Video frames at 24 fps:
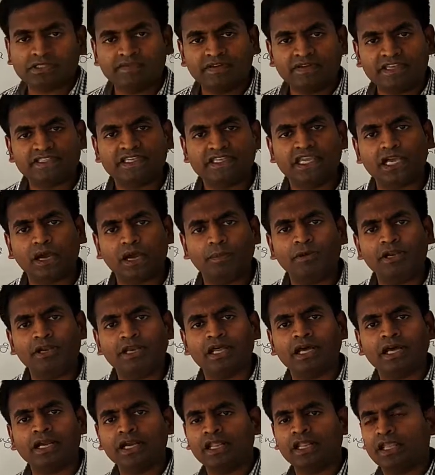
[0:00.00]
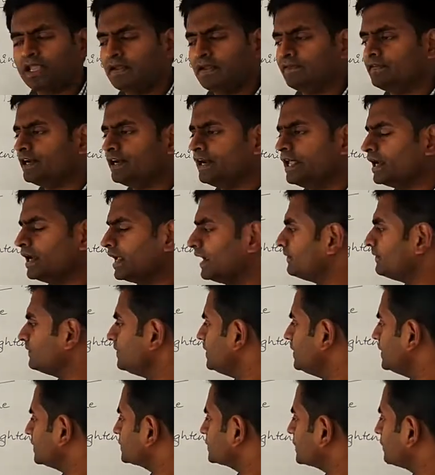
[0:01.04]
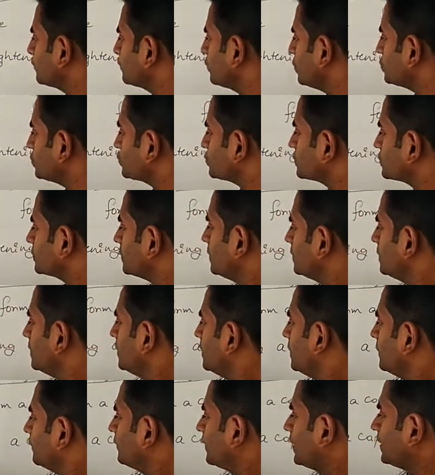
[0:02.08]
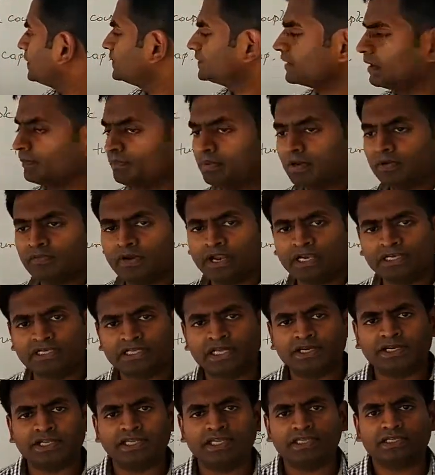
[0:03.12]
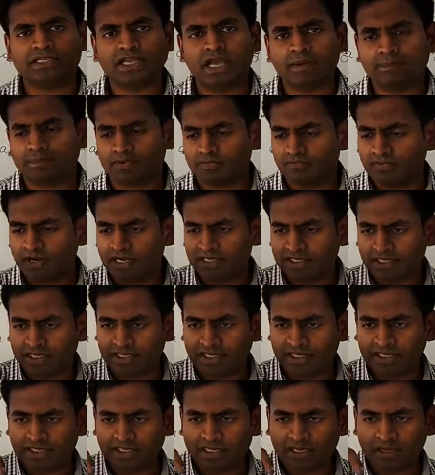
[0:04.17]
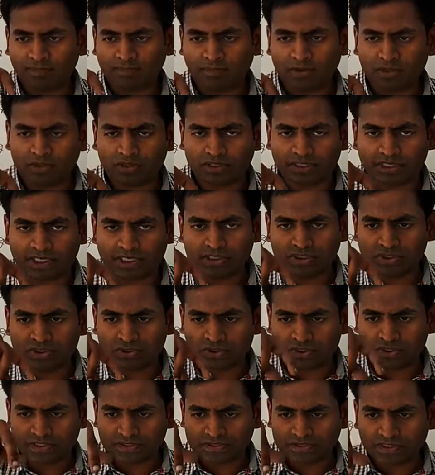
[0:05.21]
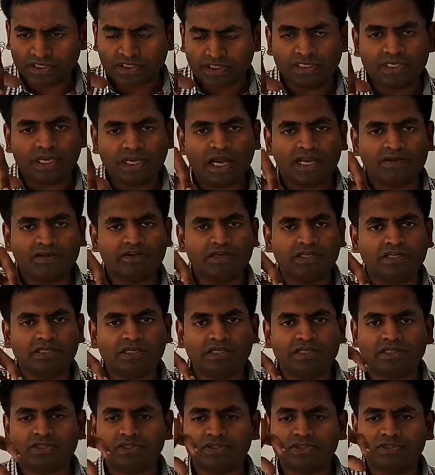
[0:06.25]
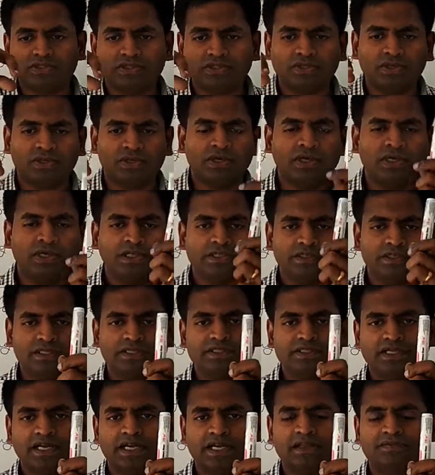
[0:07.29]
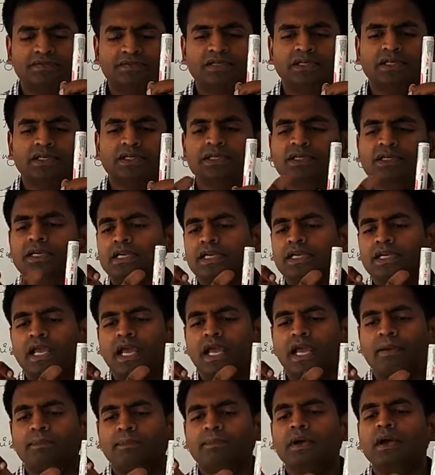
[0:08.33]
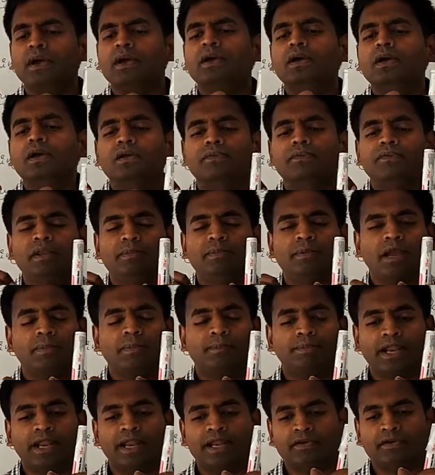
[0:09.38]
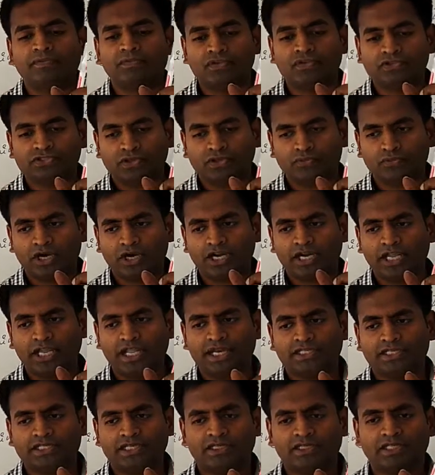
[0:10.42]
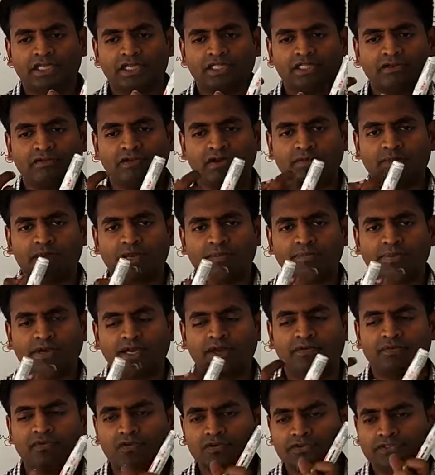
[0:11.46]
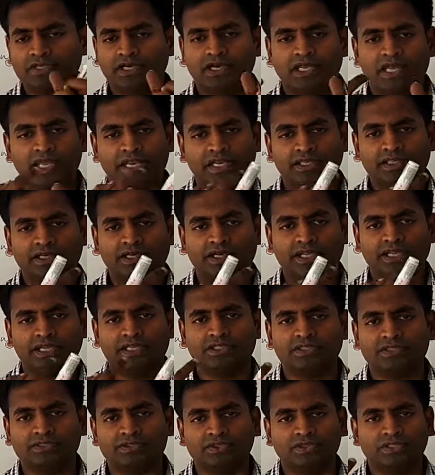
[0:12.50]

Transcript: Do we see couple in our everyday life? Yes, of course. For example, while turning a tap. All that I do is I will turn. So this end of the tap will be applied a force in one direction, the other will be applied a force in another direction.